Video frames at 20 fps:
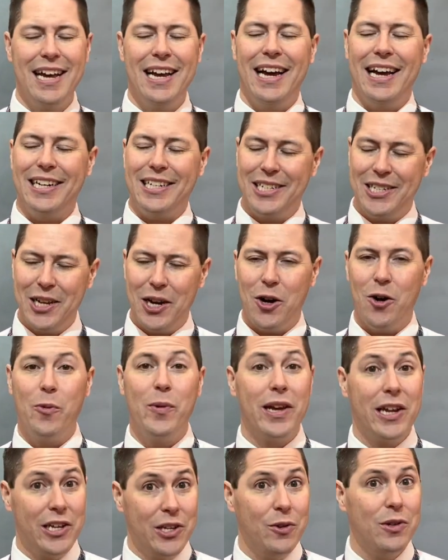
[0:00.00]
And so we
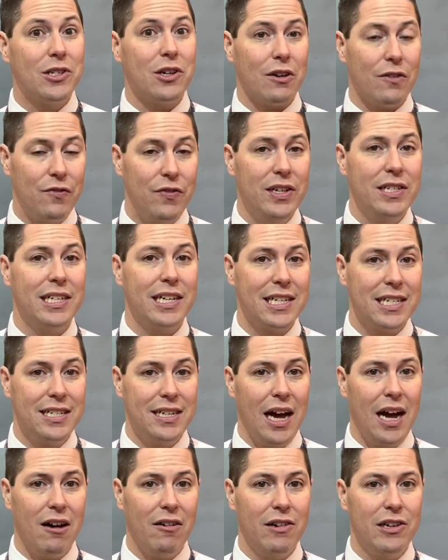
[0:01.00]
can use our physics
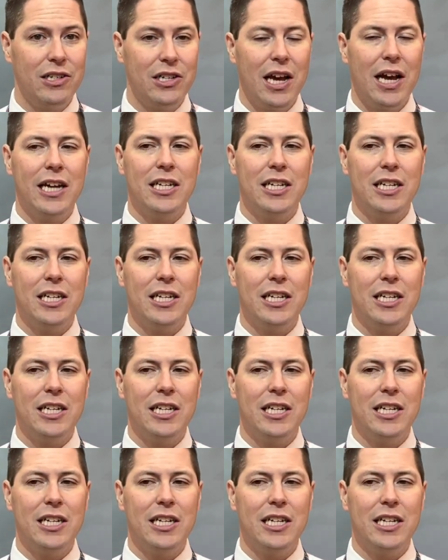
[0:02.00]
knowledge